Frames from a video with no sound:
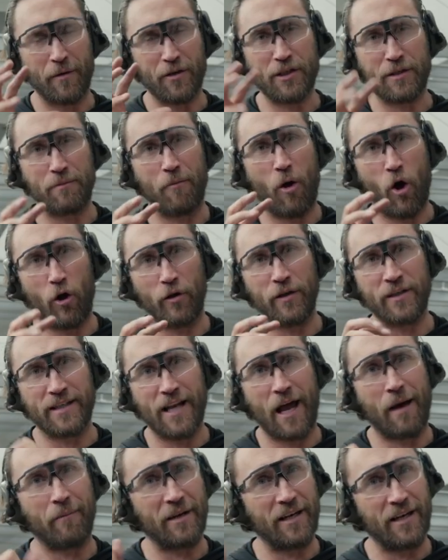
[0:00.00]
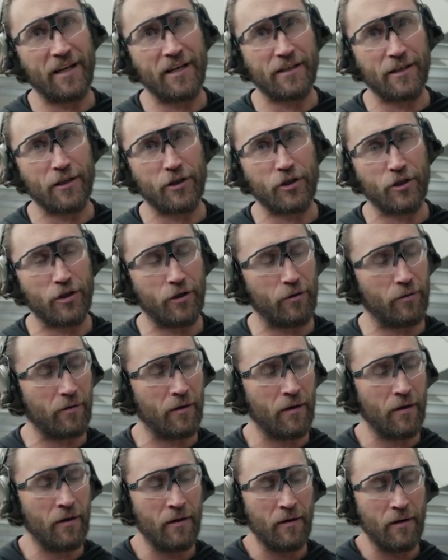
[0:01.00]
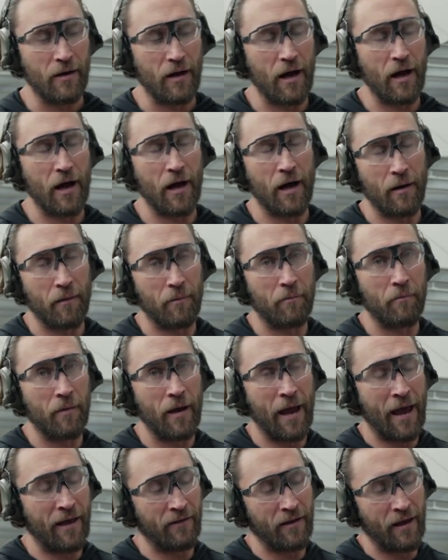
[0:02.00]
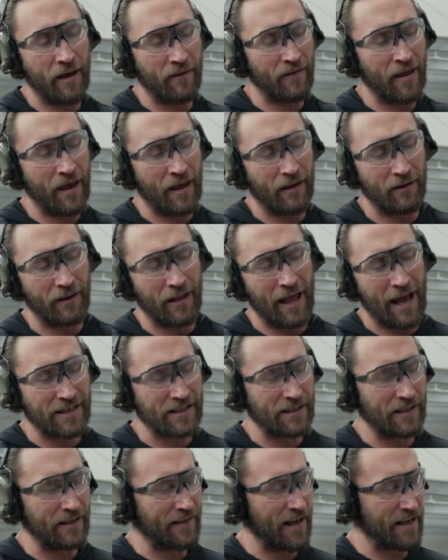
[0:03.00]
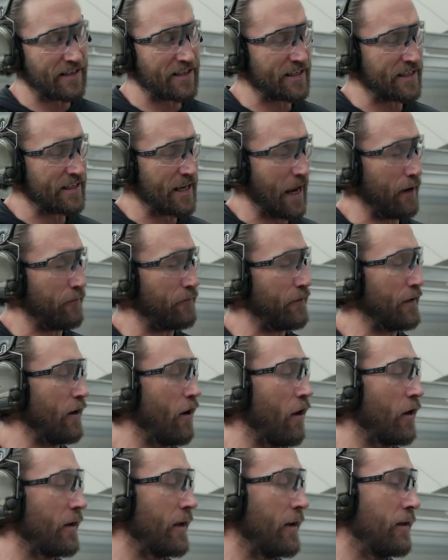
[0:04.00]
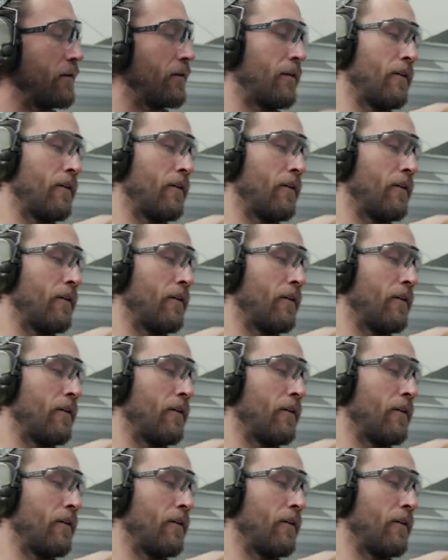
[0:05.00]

small does not mean easy to shoot. And that lastly, that safety on it